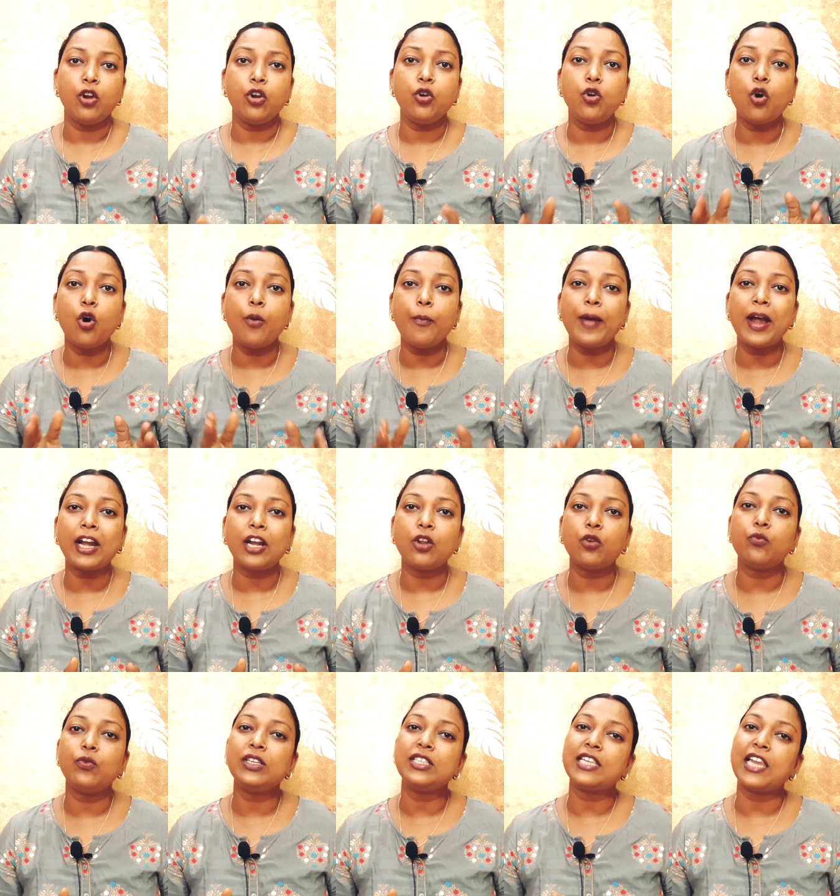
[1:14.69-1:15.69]
No
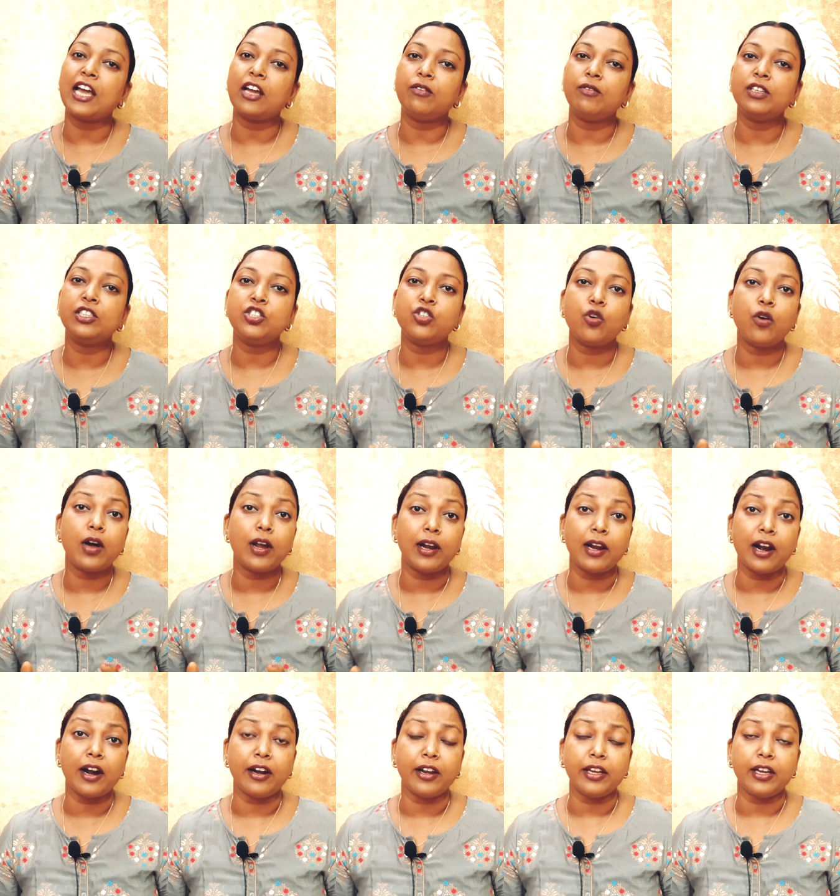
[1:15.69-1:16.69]
matter which language you are
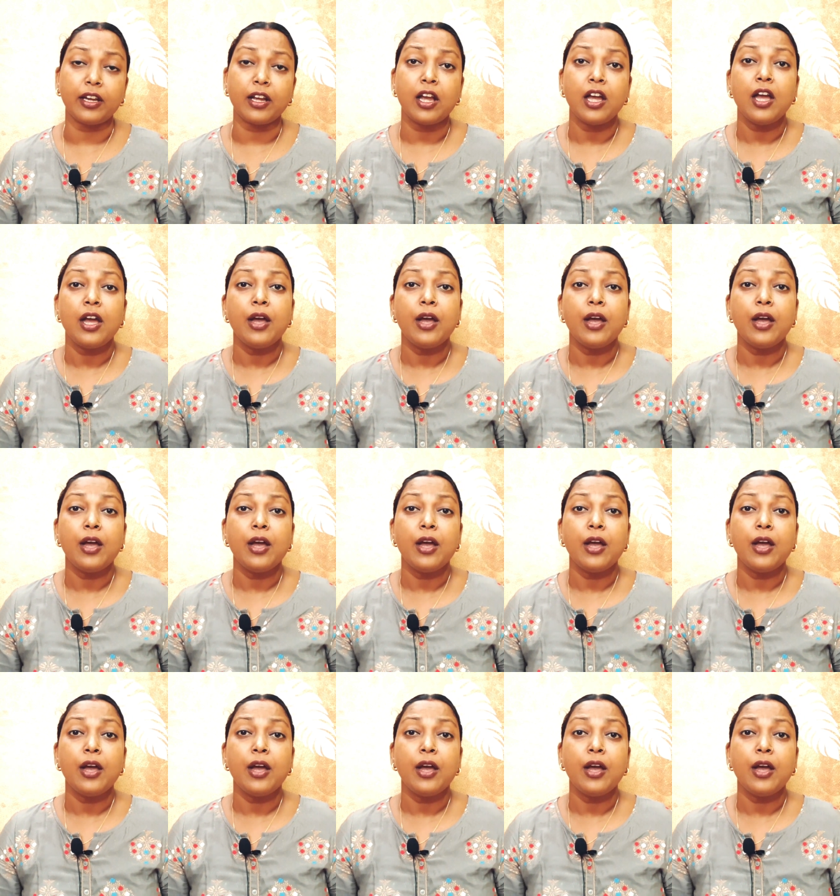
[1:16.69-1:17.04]
learning,